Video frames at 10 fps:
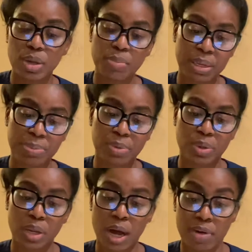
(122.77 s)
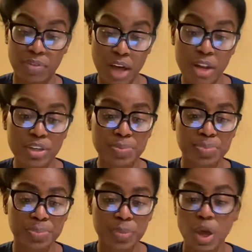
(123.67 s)
people of color,
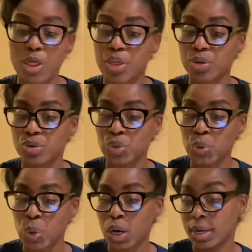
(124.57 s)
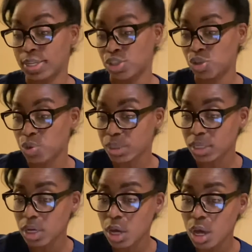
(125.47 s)
those who are uninsured,
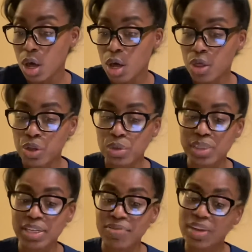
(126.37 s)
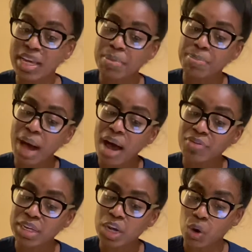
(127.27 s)
those living in
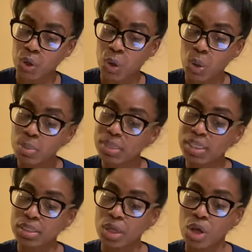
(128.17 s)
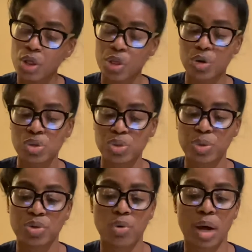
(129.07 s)
poverty or homeless, those
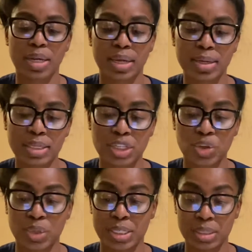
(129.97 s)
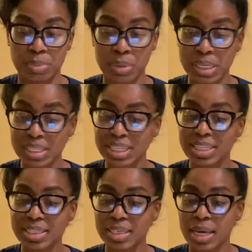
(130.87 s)
with chronic illness or disabilities,